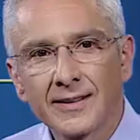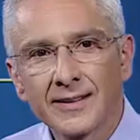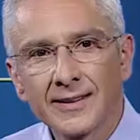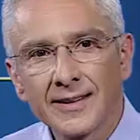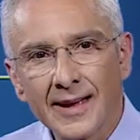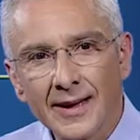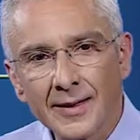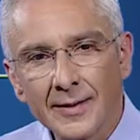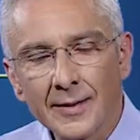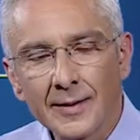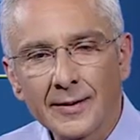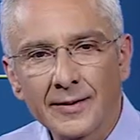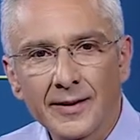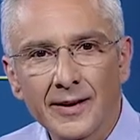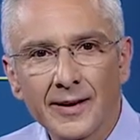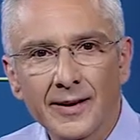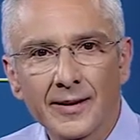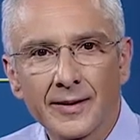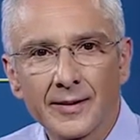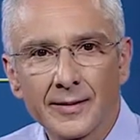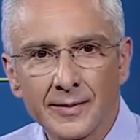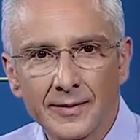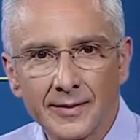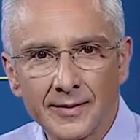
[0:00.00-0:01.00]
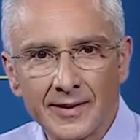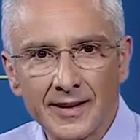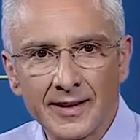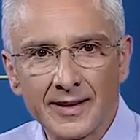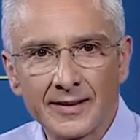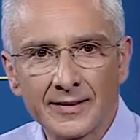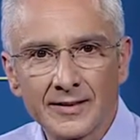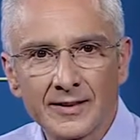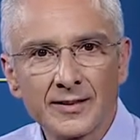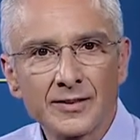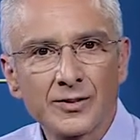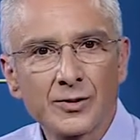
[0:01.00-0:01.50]
The other
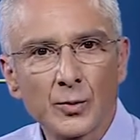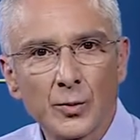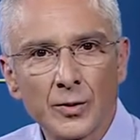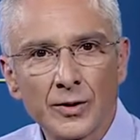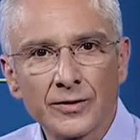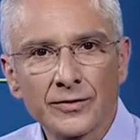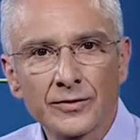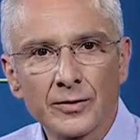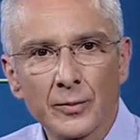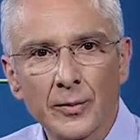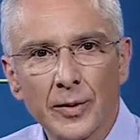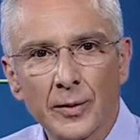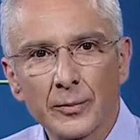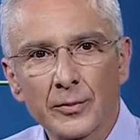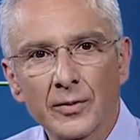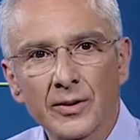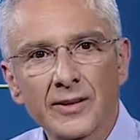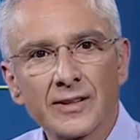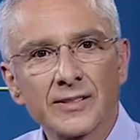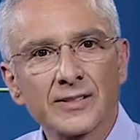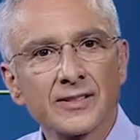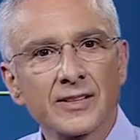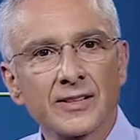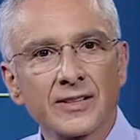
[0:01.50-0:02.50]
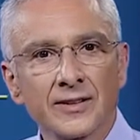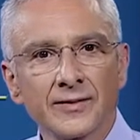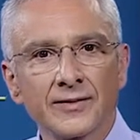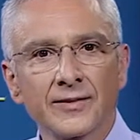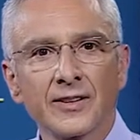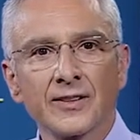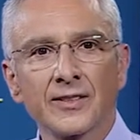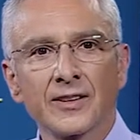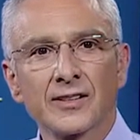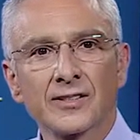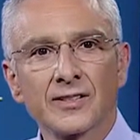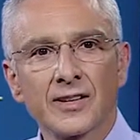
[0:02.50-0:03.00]
thing that's worth remembering is that
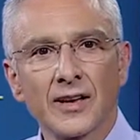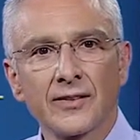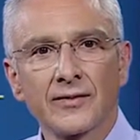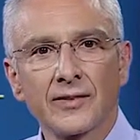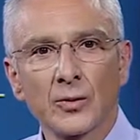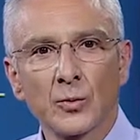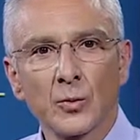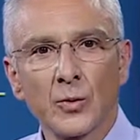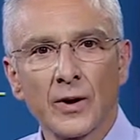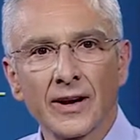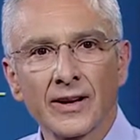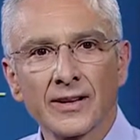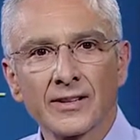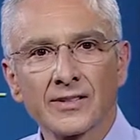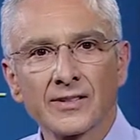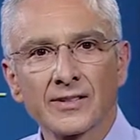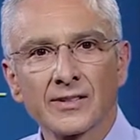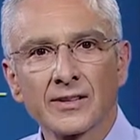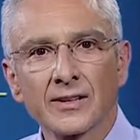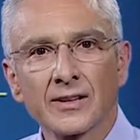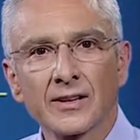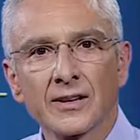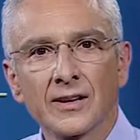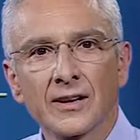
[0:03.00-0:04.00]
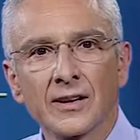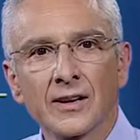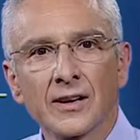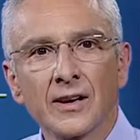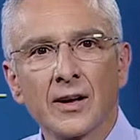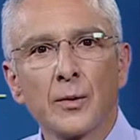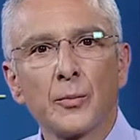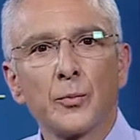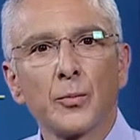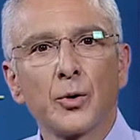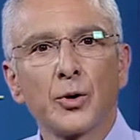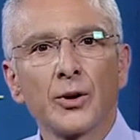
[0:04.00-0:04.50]
lifting those heavy weights,
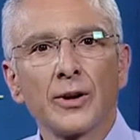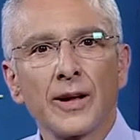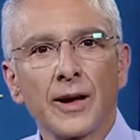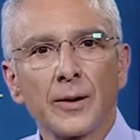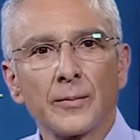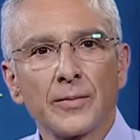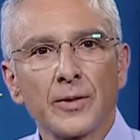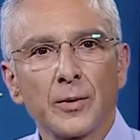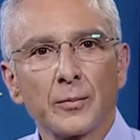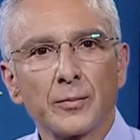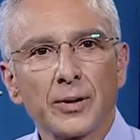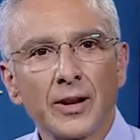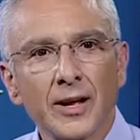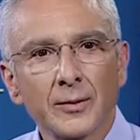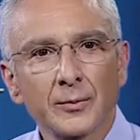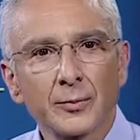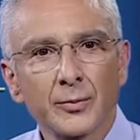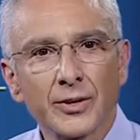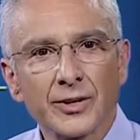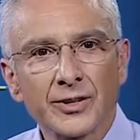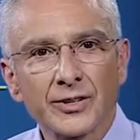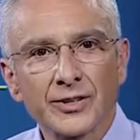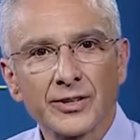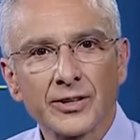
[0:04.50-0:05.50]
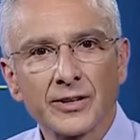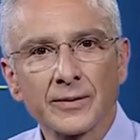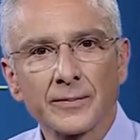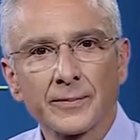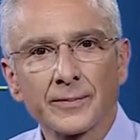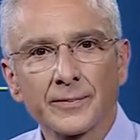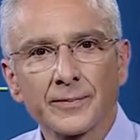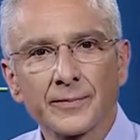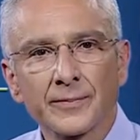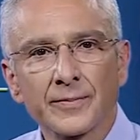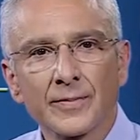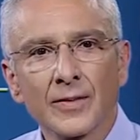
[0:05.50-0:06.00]
putting up the blood pressure,
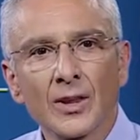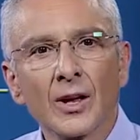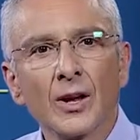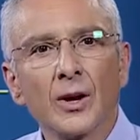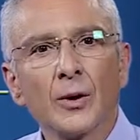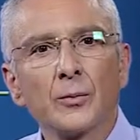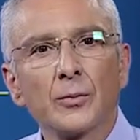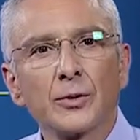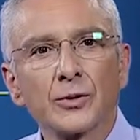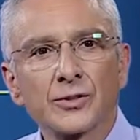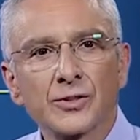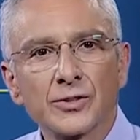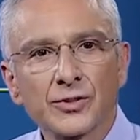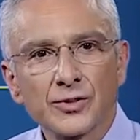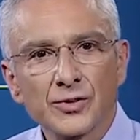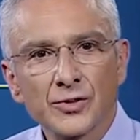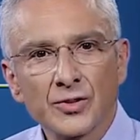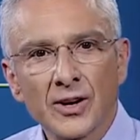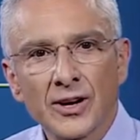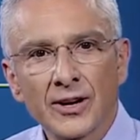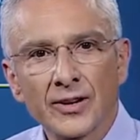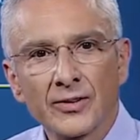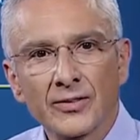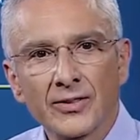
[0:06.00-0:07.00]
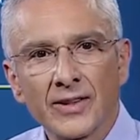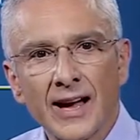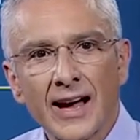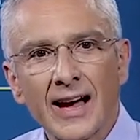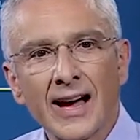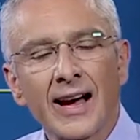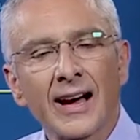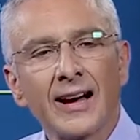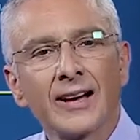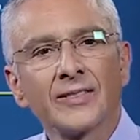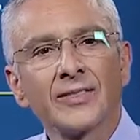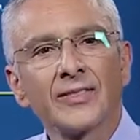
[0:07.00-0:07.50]
puts strain on the
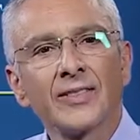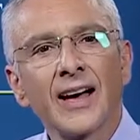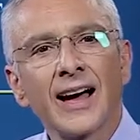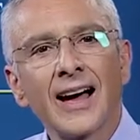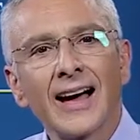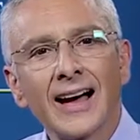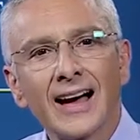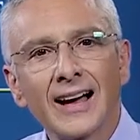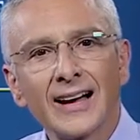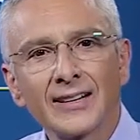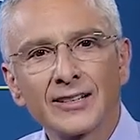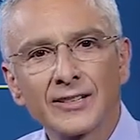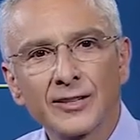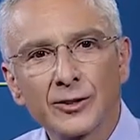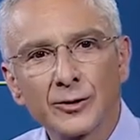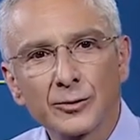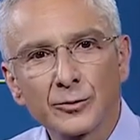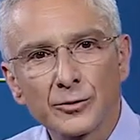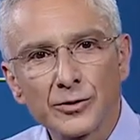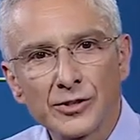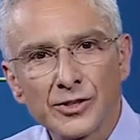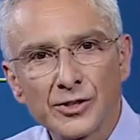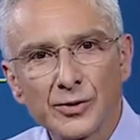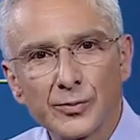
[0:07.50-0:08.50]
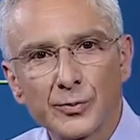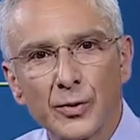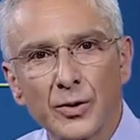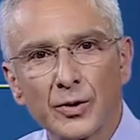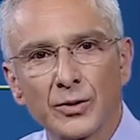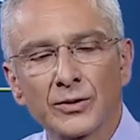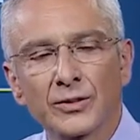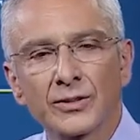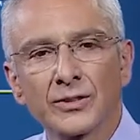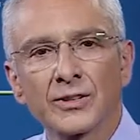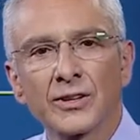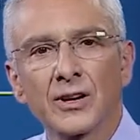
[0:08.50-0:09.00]
heart, and the heart can
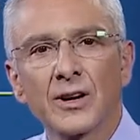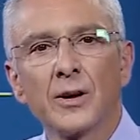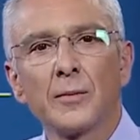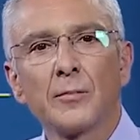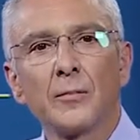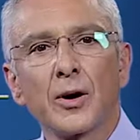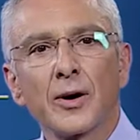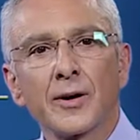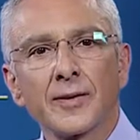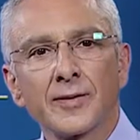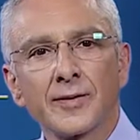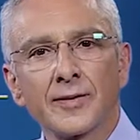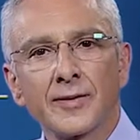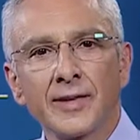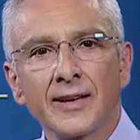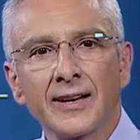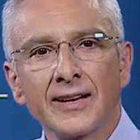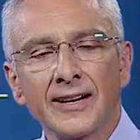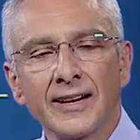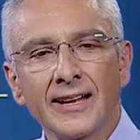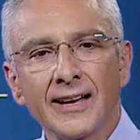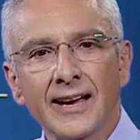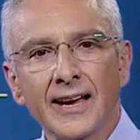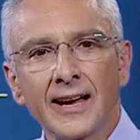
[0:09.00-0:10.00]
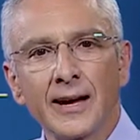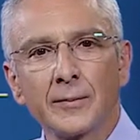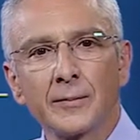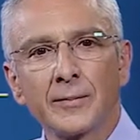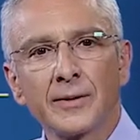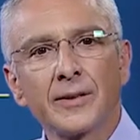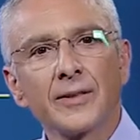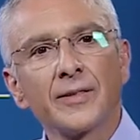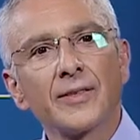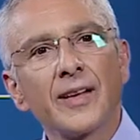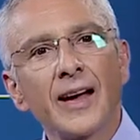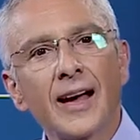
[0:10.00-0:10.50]
respond by thickening up.
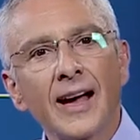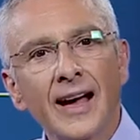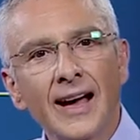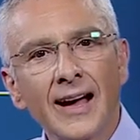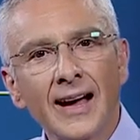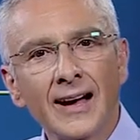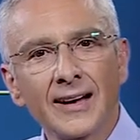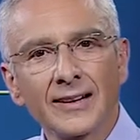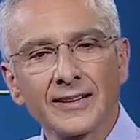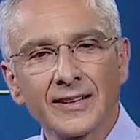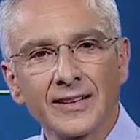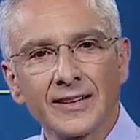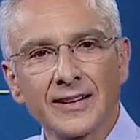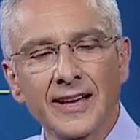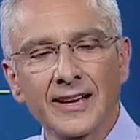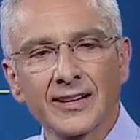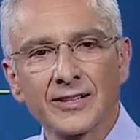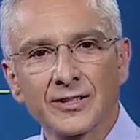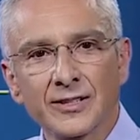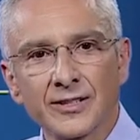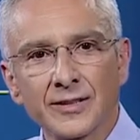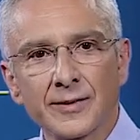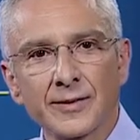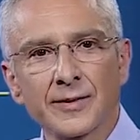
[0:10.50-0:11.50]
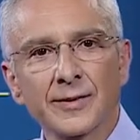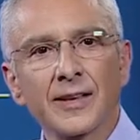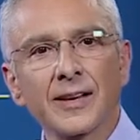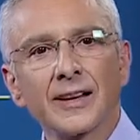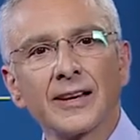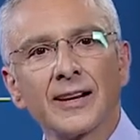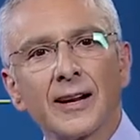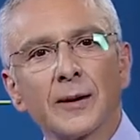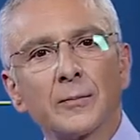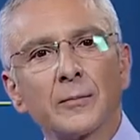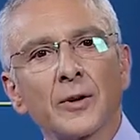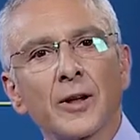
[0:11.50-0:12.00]
The heart can actually
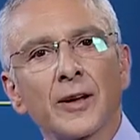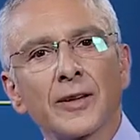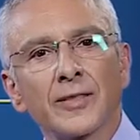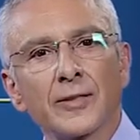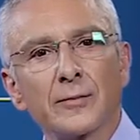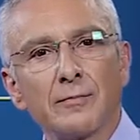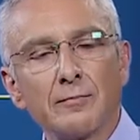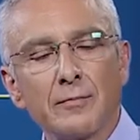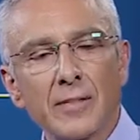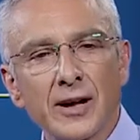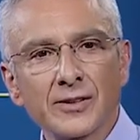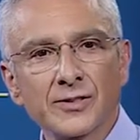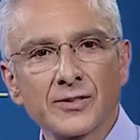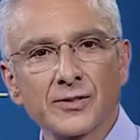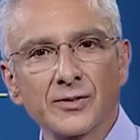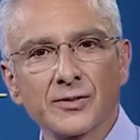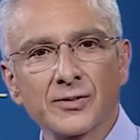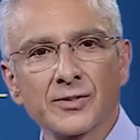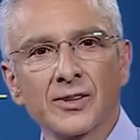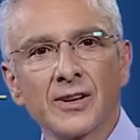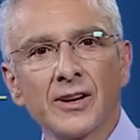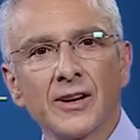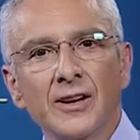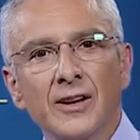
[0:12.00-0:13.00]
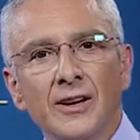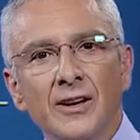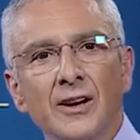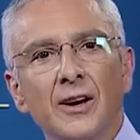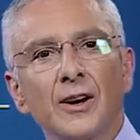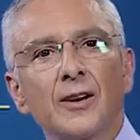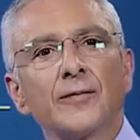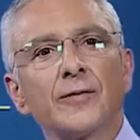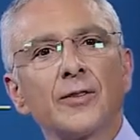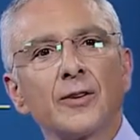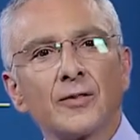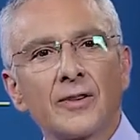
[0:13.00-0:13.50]
thicken up like the muscles
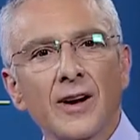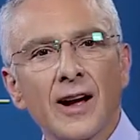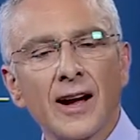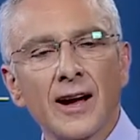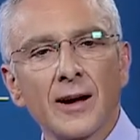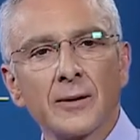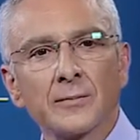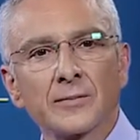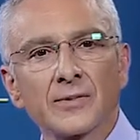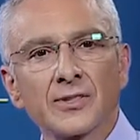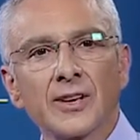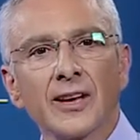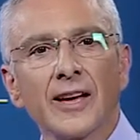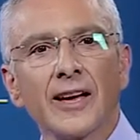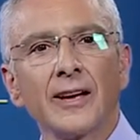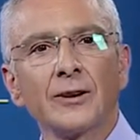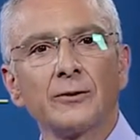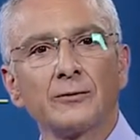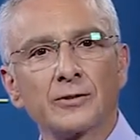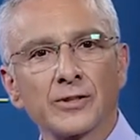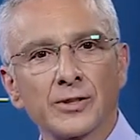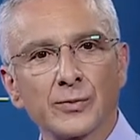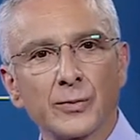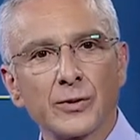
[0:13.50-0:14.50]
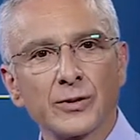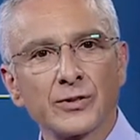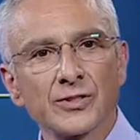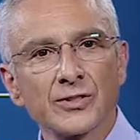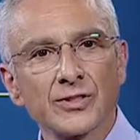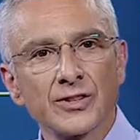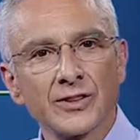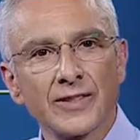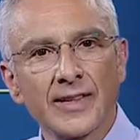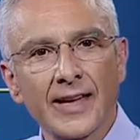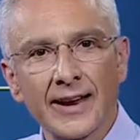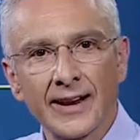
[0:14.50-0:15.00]
of your arms in response
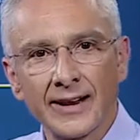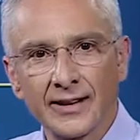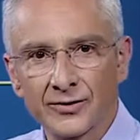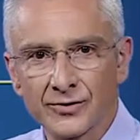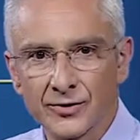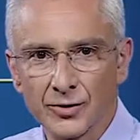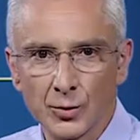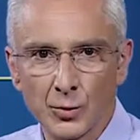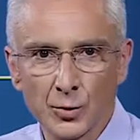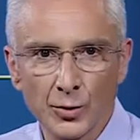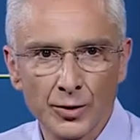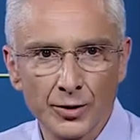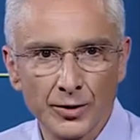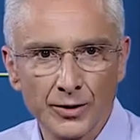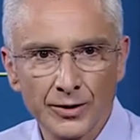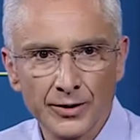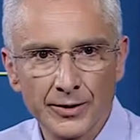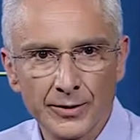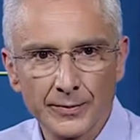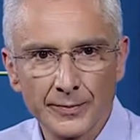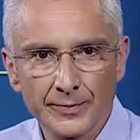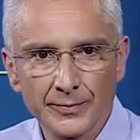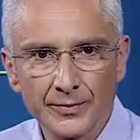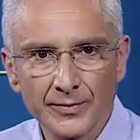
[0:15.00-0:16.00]
to that extra work.